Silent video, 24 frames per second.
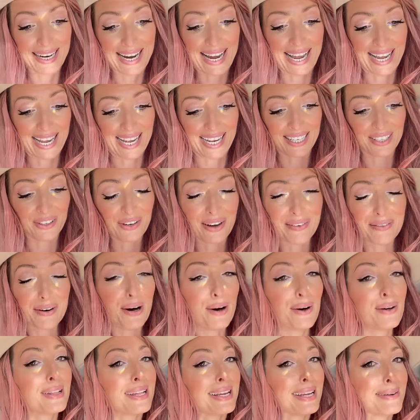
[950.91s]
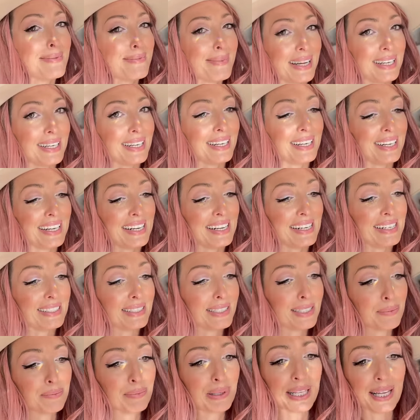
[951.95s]
and you have all the
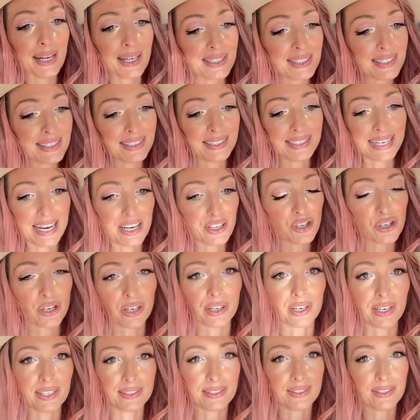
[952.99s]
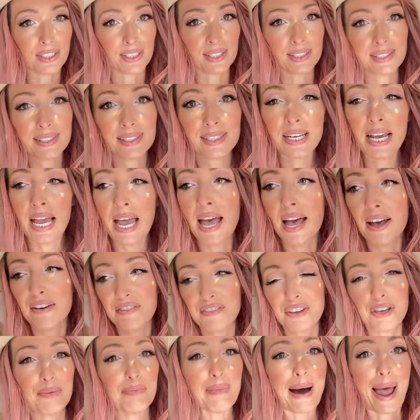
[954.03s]
amenities plus nature is just a
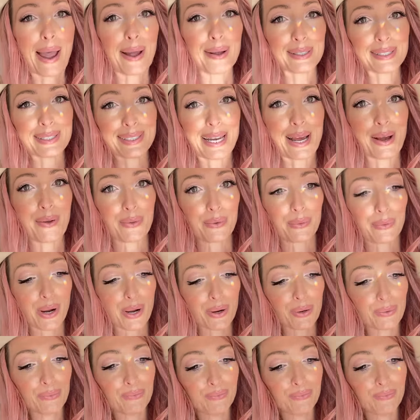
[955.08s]
few miles down the road.